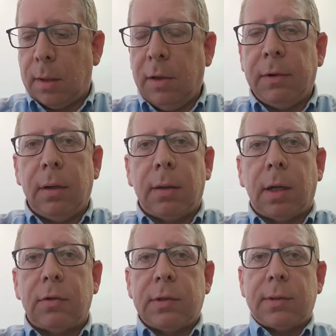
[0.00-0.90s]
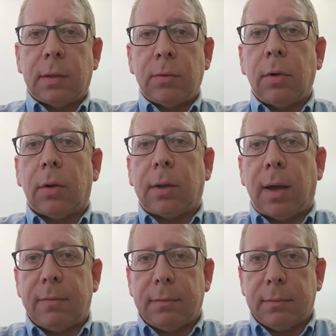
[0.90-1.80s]
Even in countries that do not
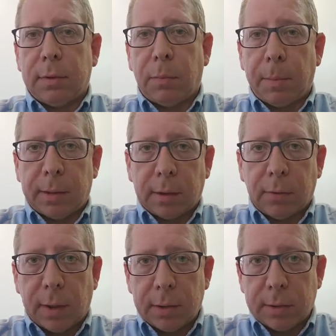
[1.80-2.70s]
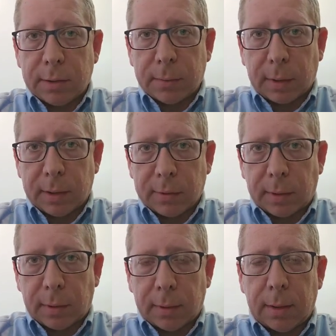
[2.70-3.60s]
have diplomatic relations with
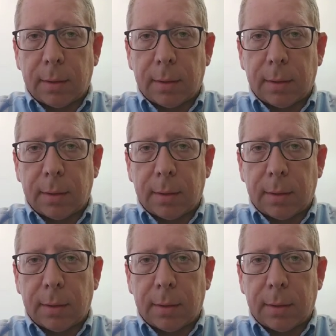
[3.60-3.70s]
Israel,